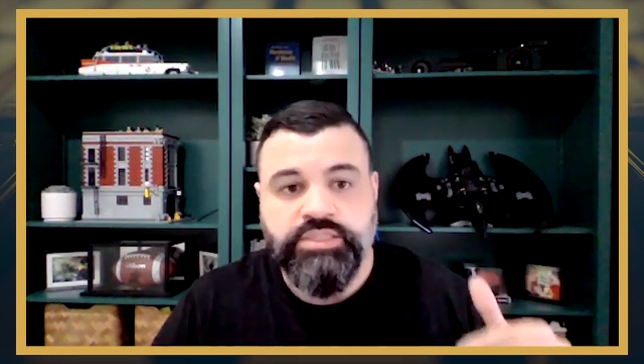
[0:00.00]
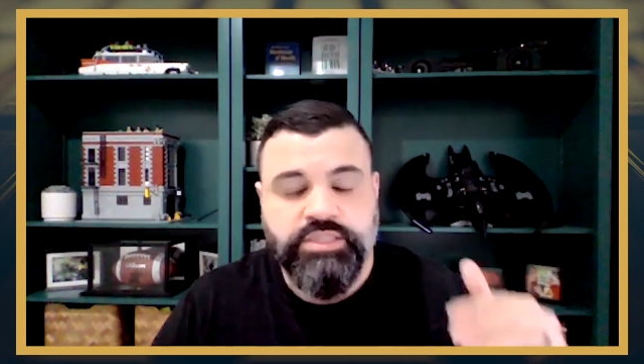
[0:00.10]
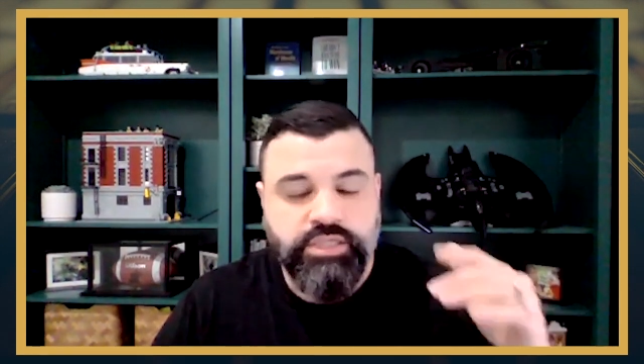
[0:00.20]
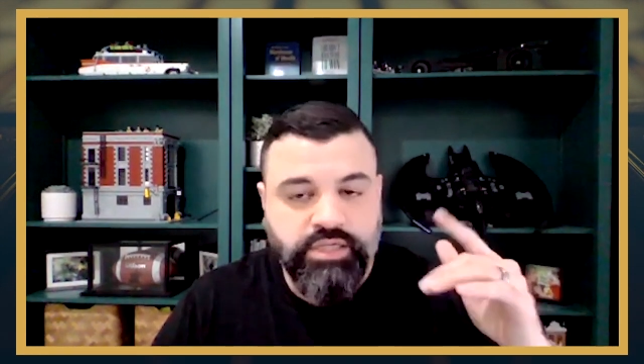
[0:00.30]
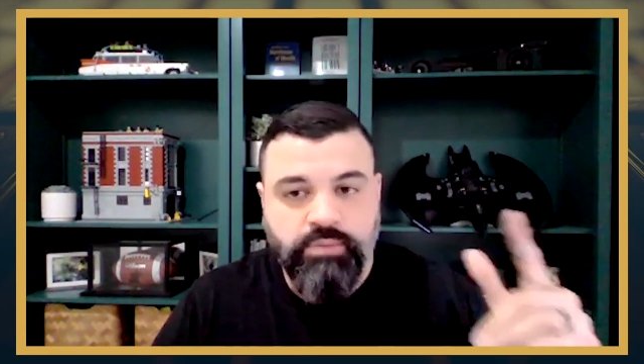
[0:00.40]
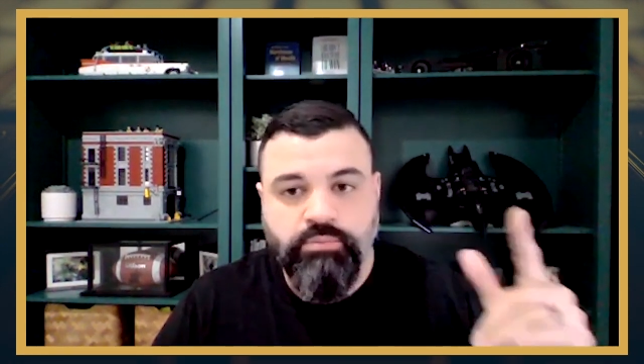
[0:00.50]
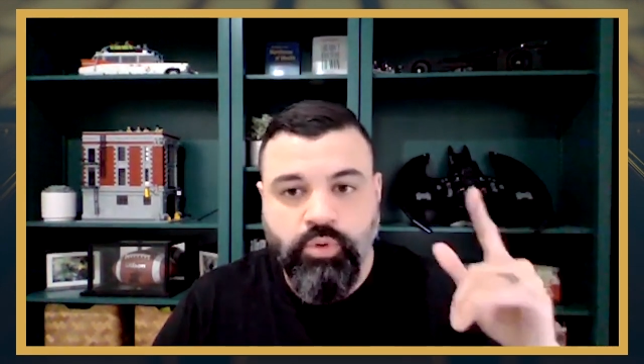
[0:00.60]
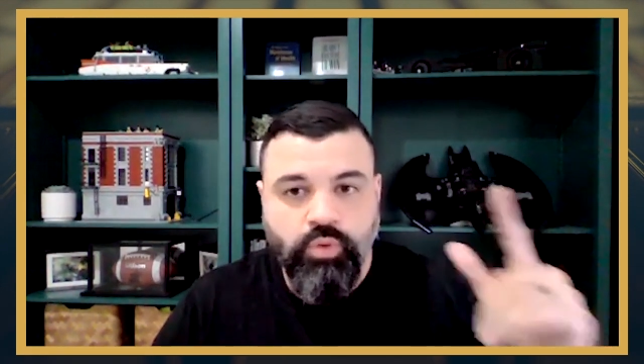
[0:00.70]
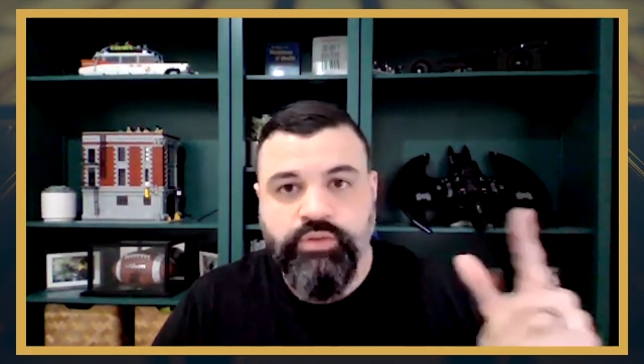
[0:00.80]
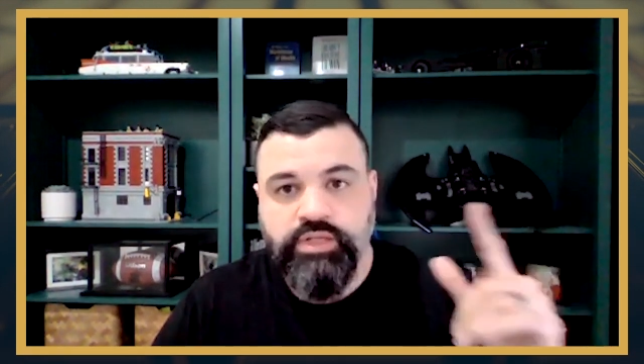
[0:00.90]
is the number
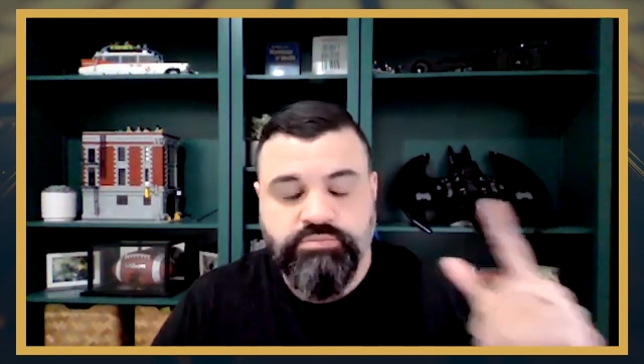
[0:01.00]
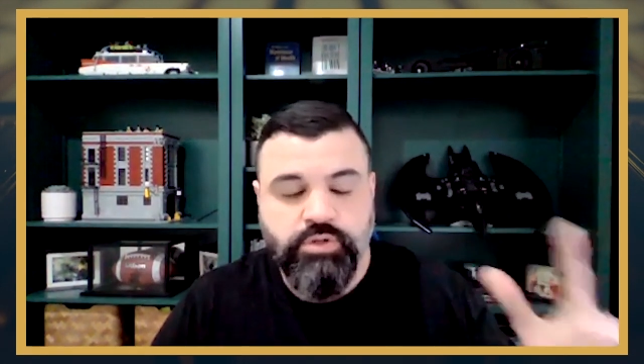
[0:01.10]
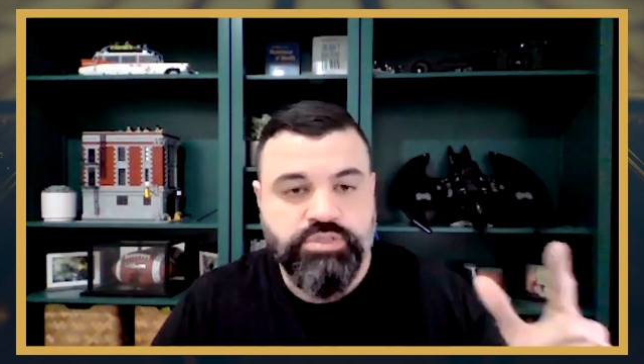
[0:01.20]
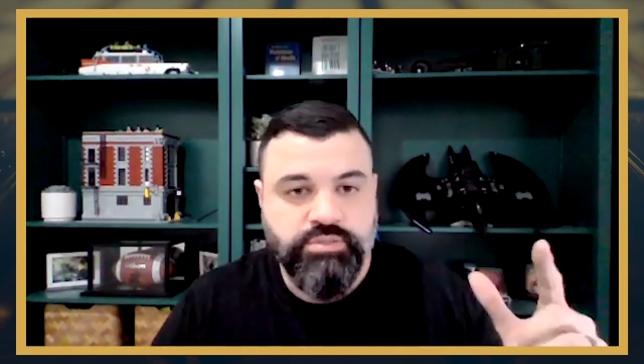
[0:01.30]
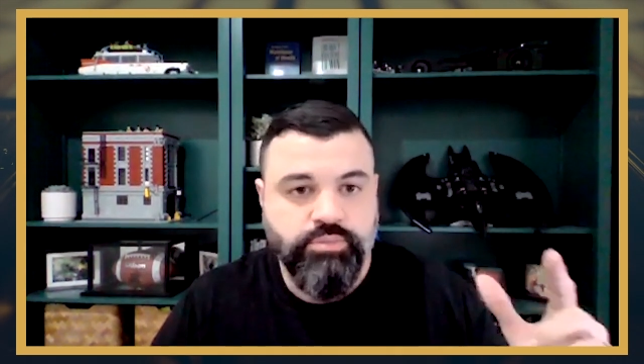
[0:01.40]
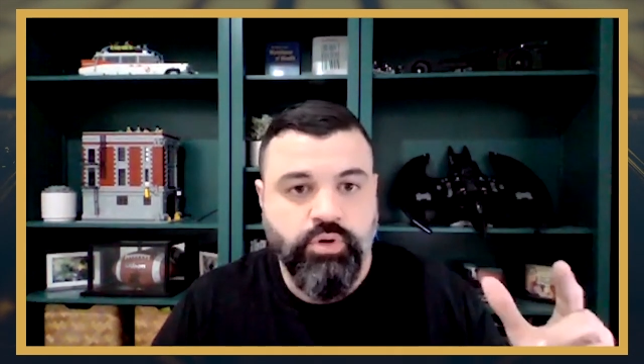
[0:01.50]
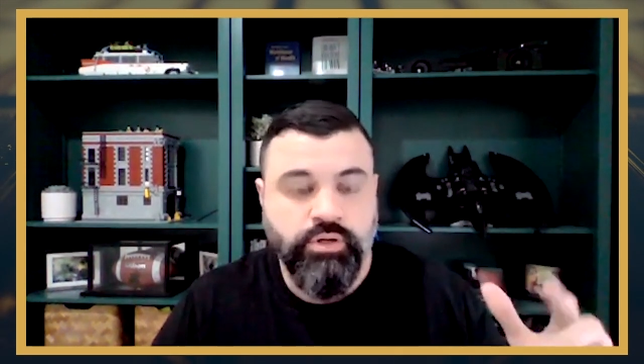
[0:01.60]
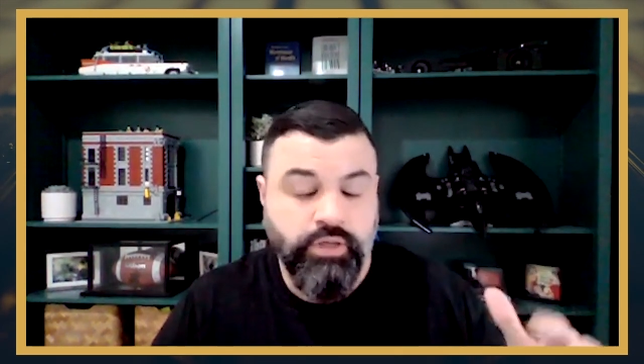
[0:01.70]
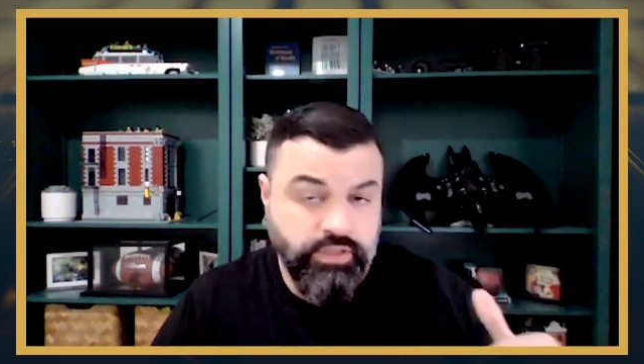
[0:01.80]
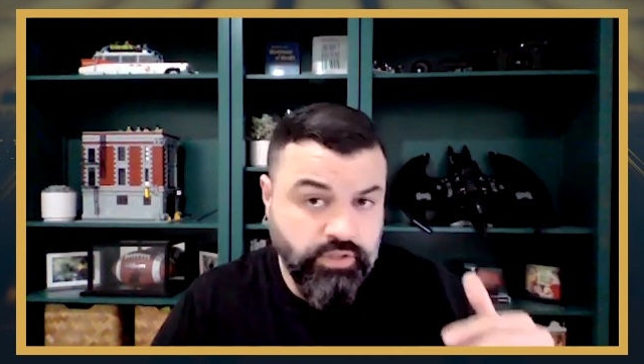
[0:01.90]
one that's most
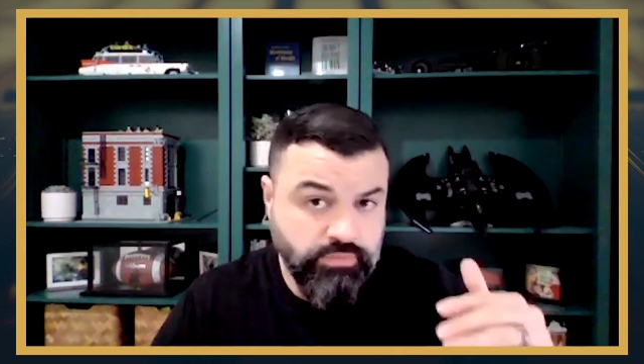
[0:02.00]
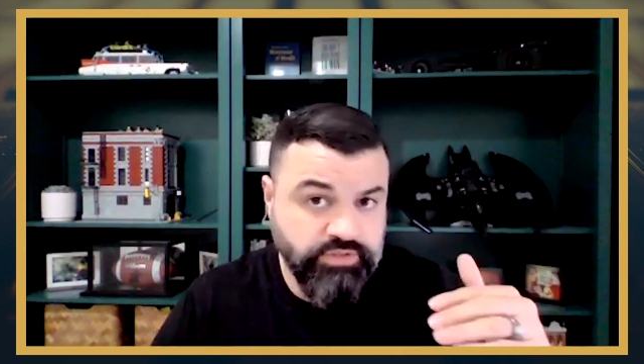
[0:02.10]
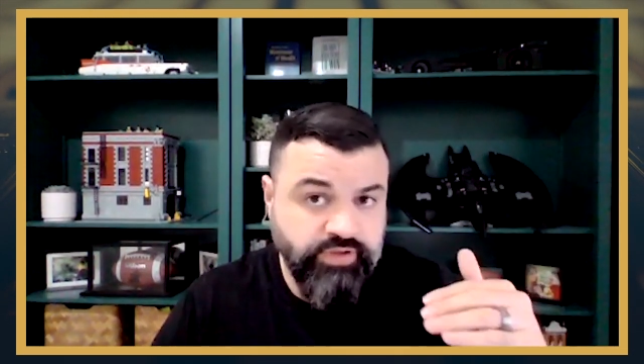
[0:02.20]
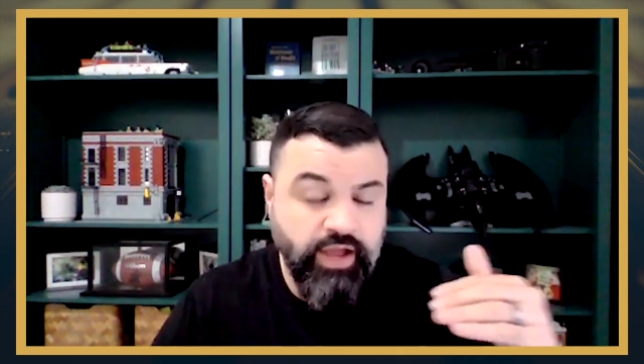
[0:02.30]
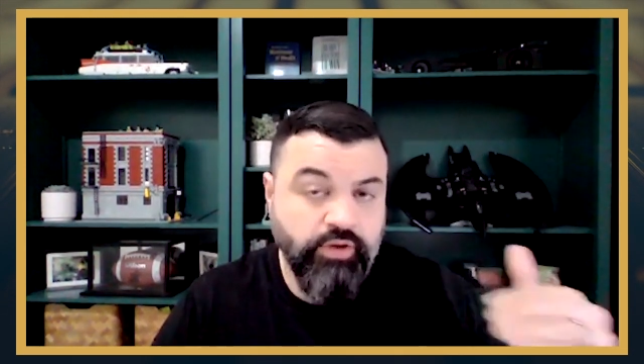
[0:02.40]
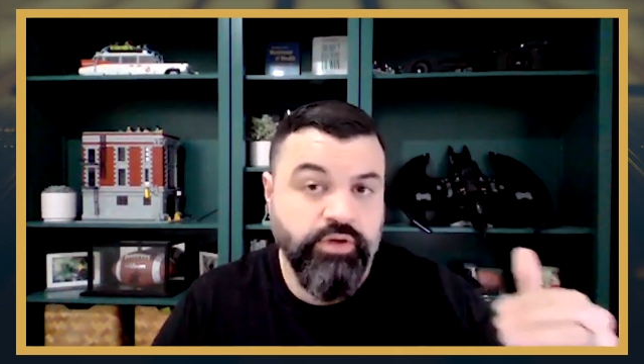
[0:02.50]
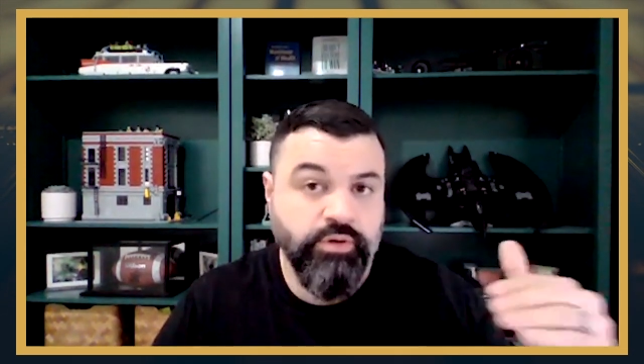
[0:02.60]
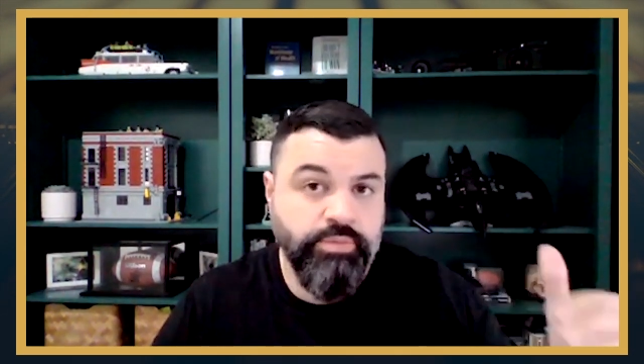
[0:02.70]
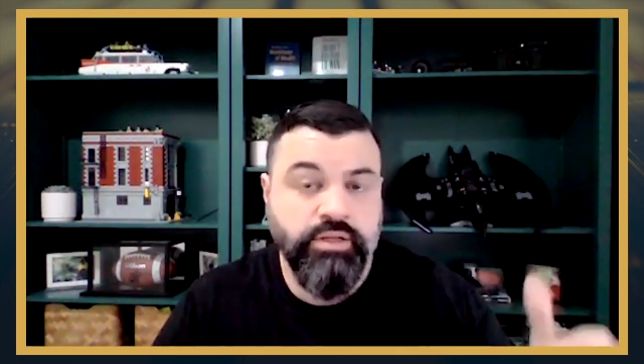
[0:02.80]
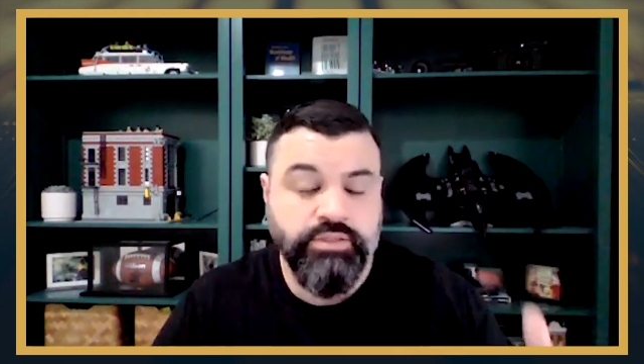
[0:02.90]
important in terms of how
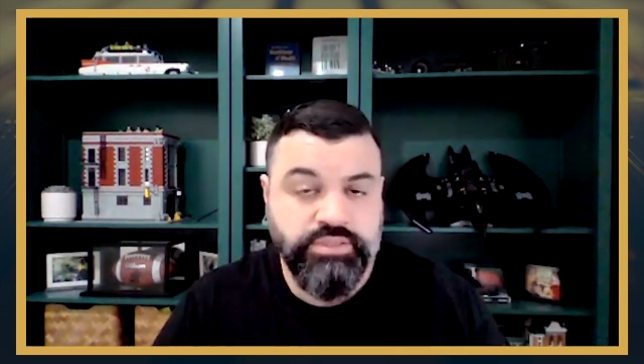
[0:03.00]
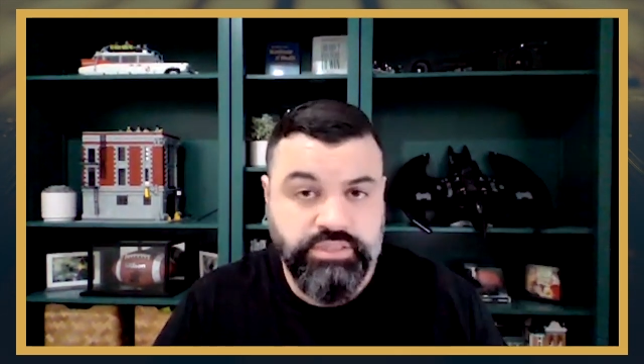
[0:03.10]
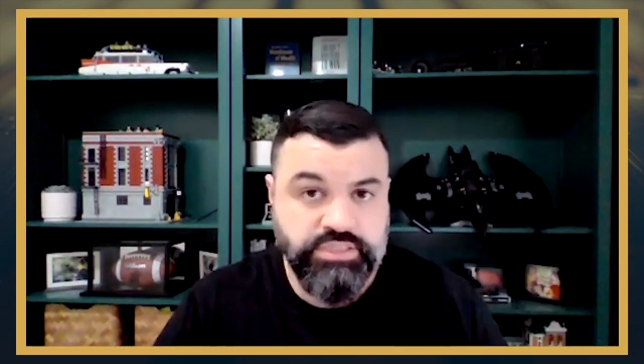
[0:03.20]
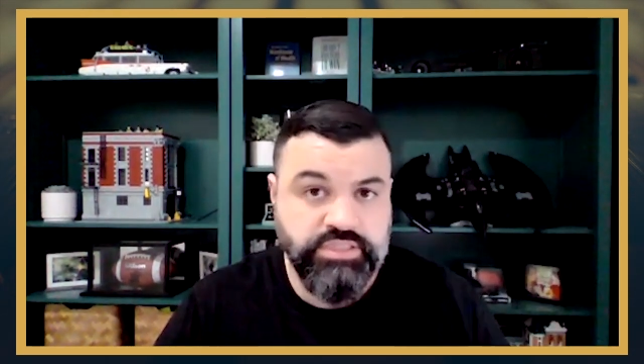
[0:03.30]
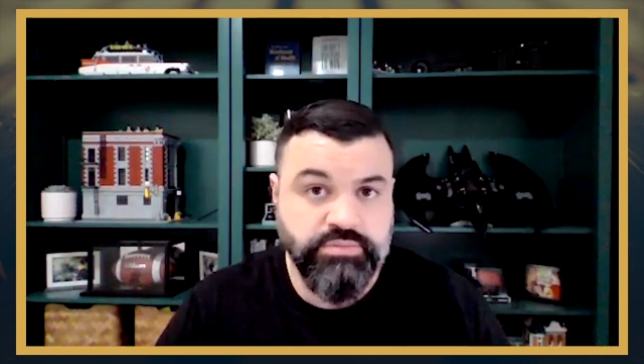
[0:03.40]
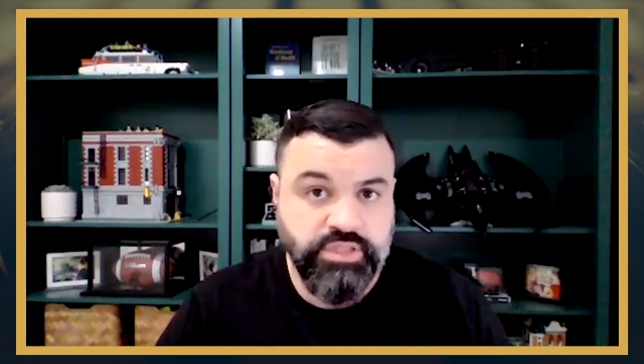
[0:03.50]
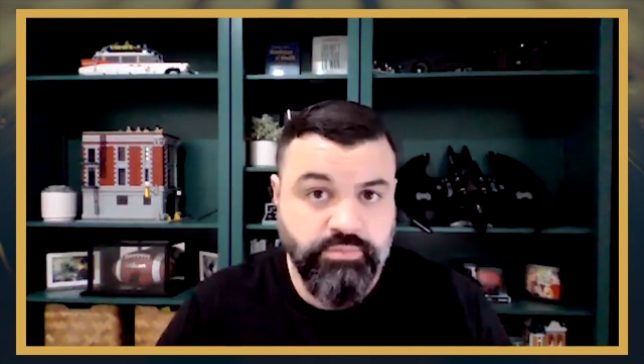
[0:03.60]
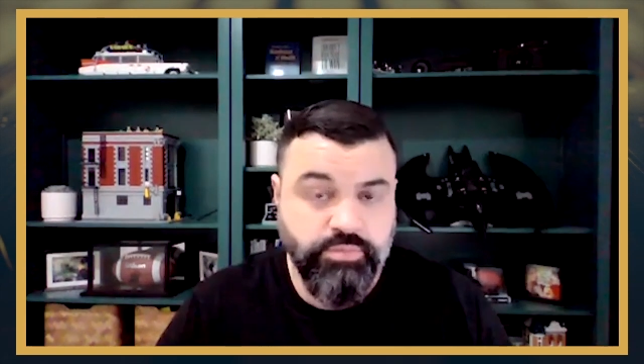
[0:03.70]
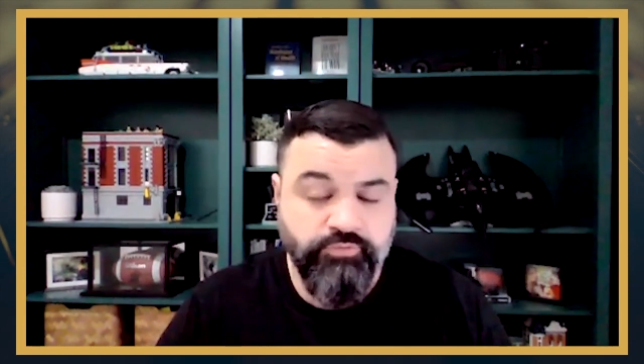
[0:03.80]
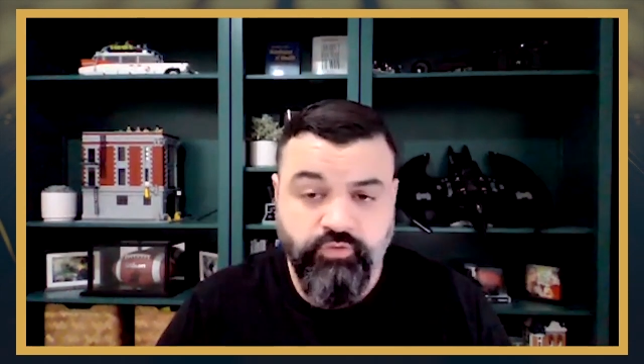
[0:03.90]
your policy system is going
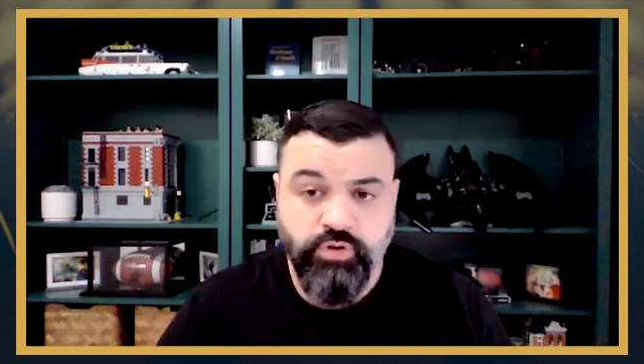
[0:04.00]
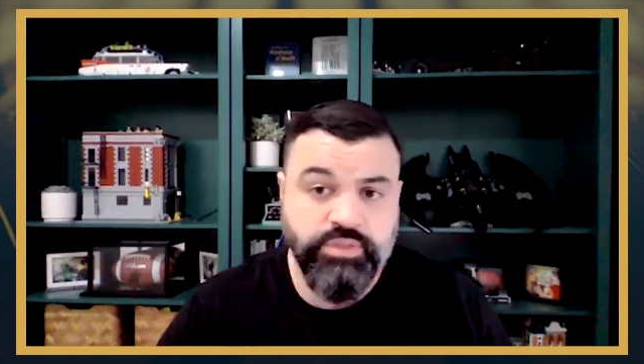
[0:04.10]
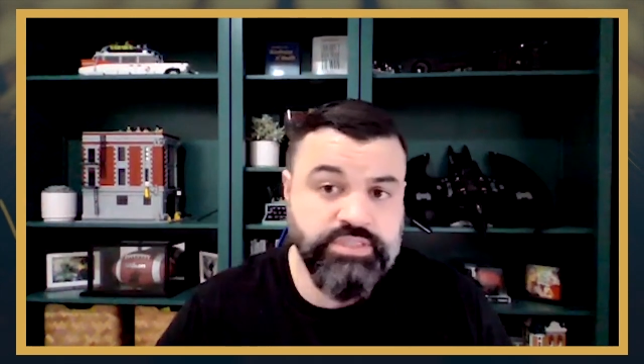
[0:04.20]
to perform?